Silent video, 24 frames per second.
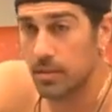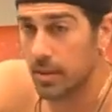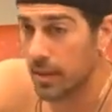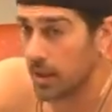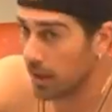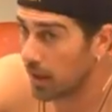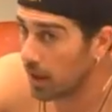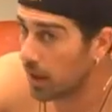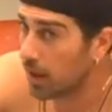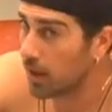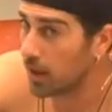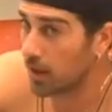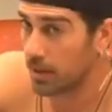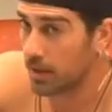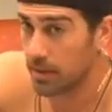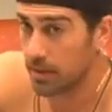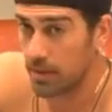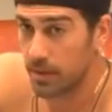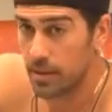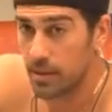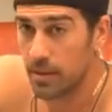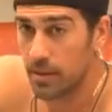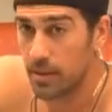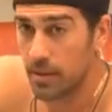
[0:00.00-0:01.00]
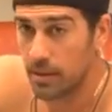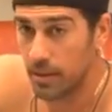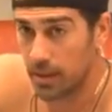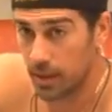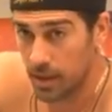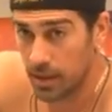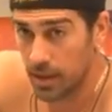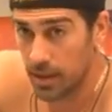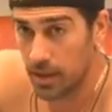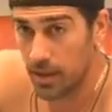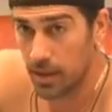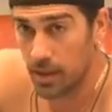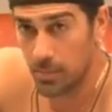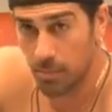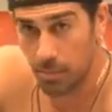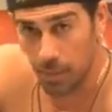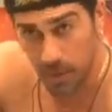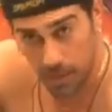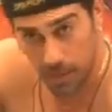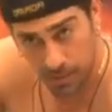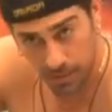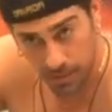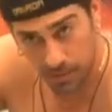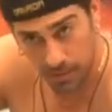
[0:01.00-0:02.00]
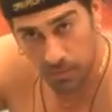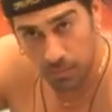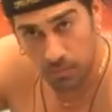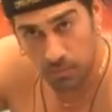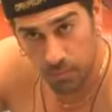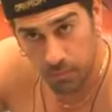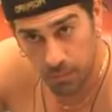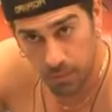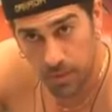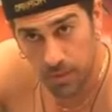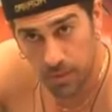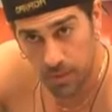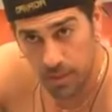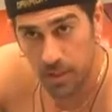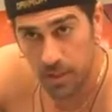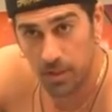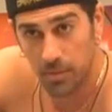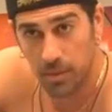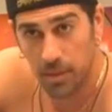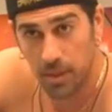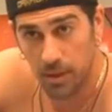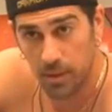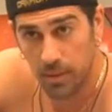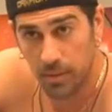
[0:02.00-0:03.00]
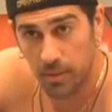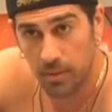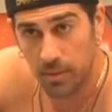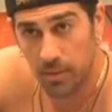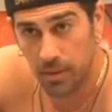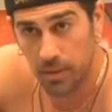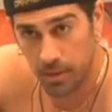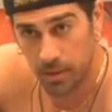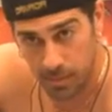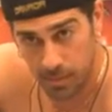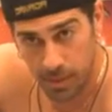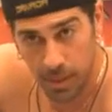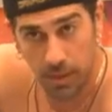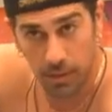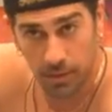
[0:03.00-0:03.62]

They are, okay? But just hear me out. Hear me out.